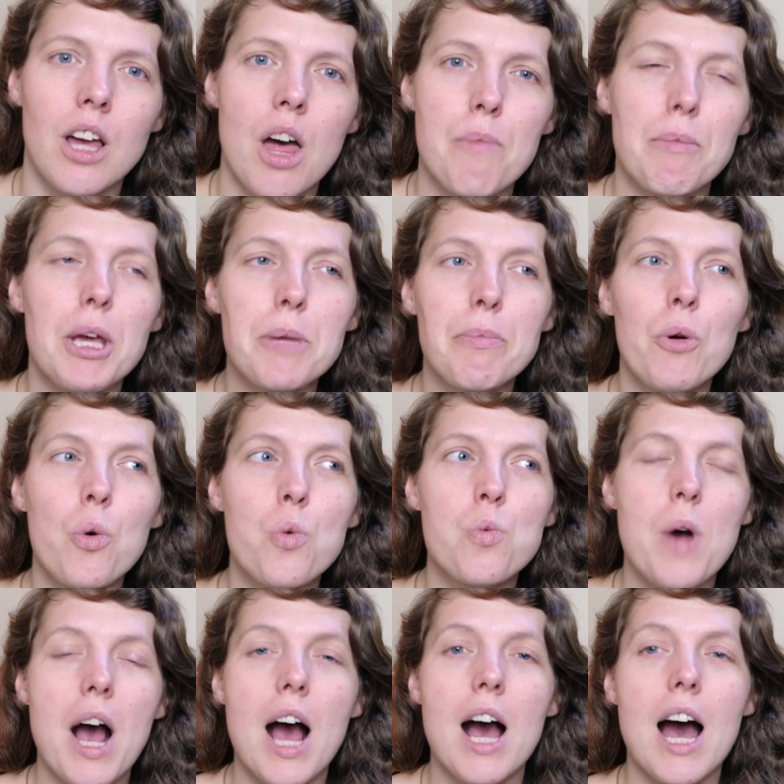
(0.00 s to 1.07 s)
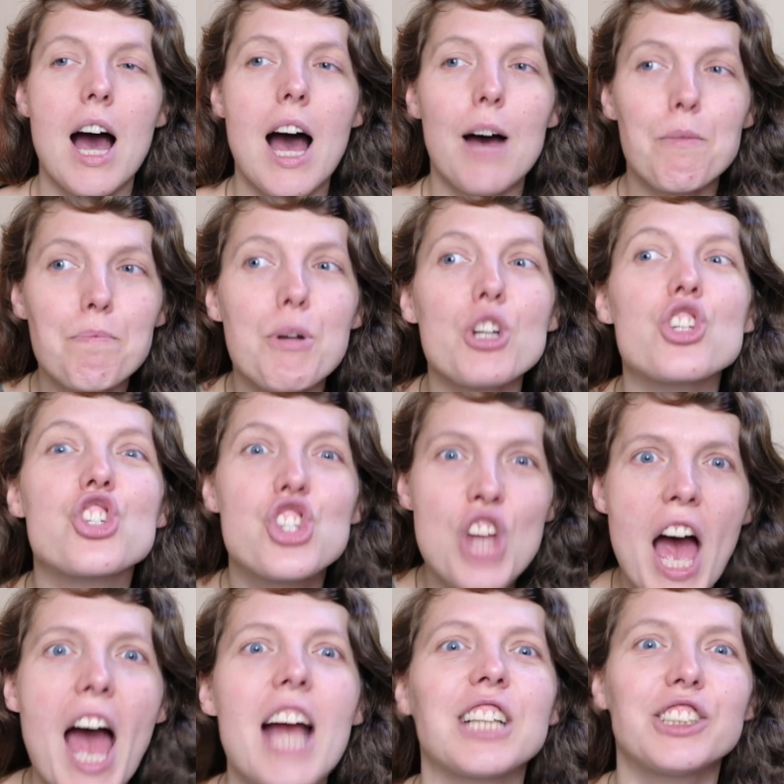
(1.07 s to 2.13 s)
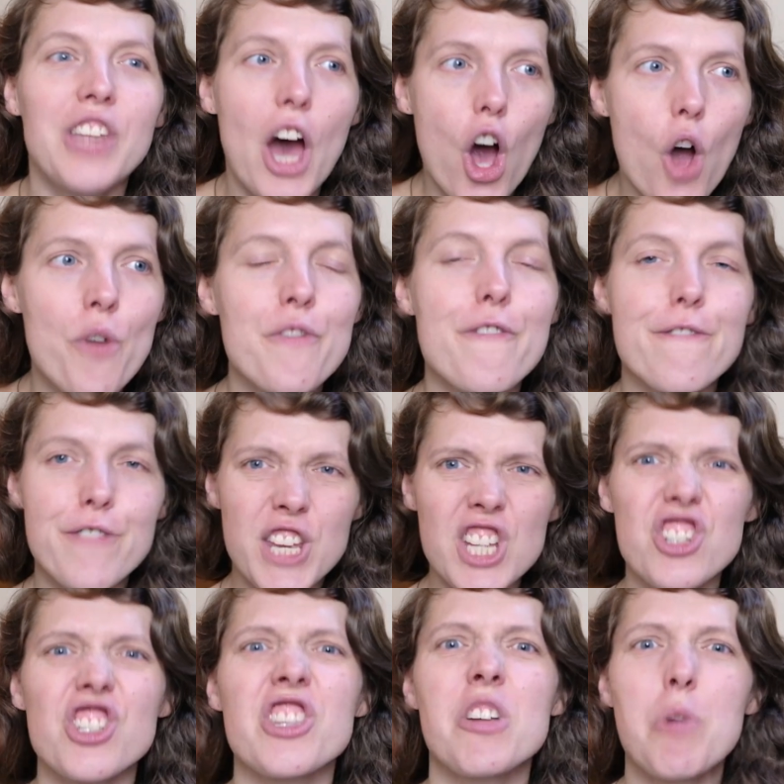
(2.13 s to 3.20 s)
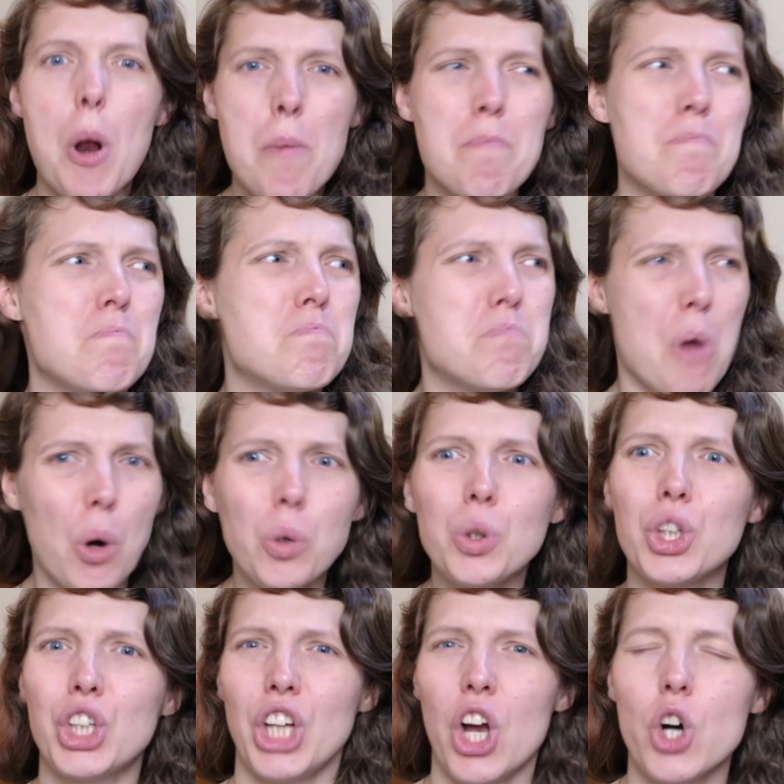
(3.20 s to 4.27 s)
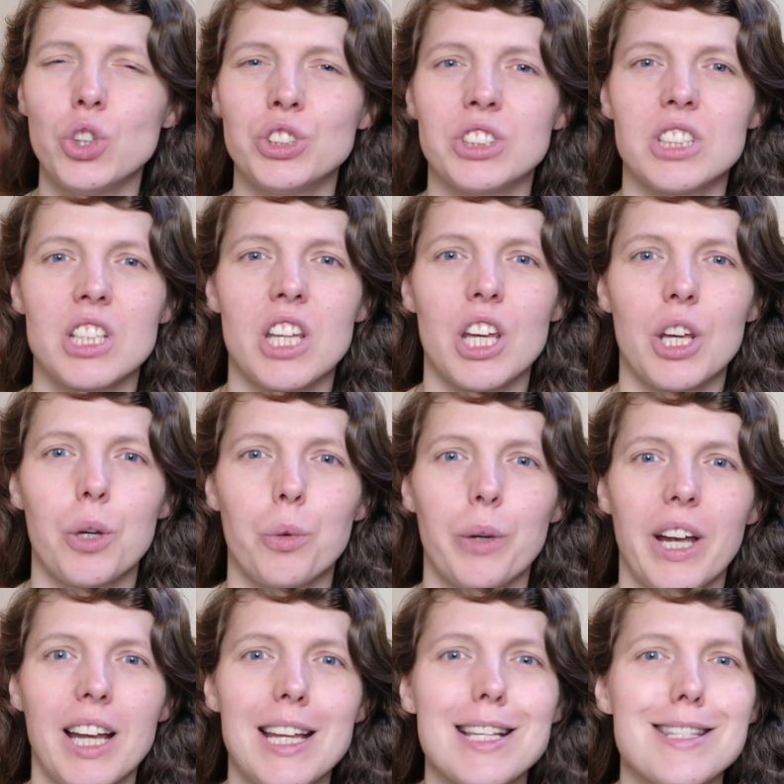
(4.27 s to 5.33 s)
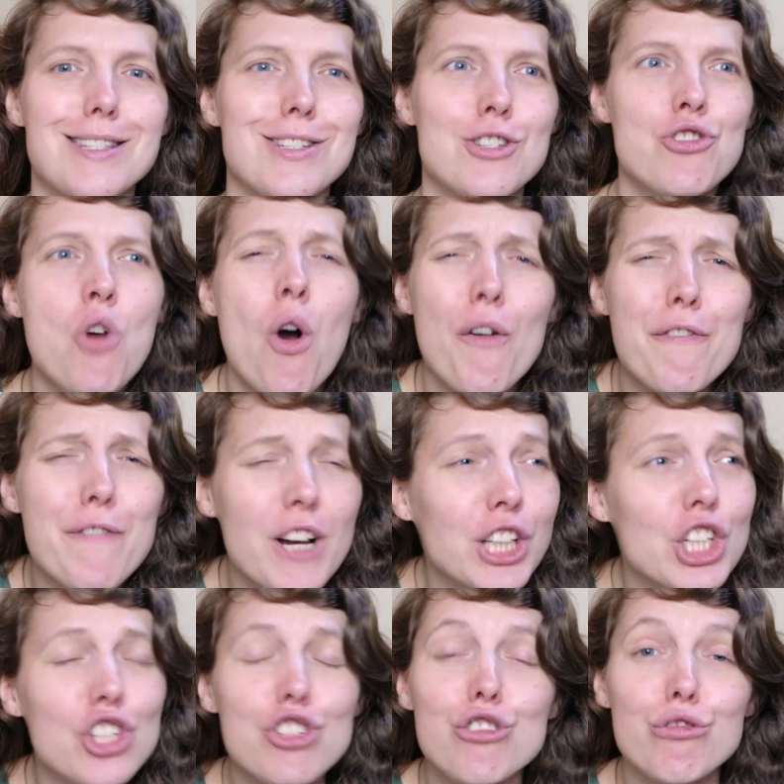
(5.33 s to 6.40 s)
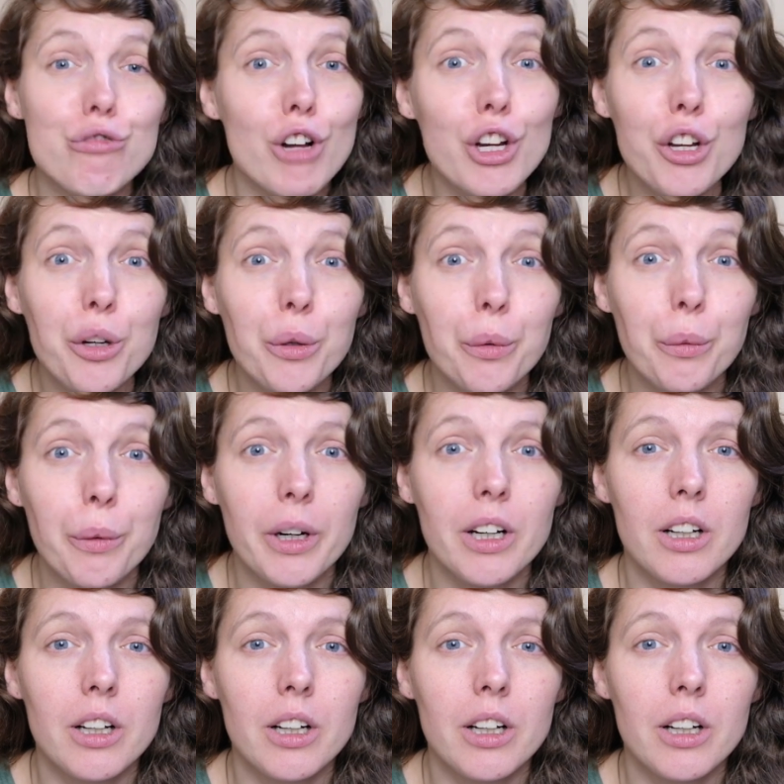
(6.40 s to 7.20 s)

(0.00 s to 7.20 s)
People project their own fears and their own bullshit onto you, and it's not fucking true.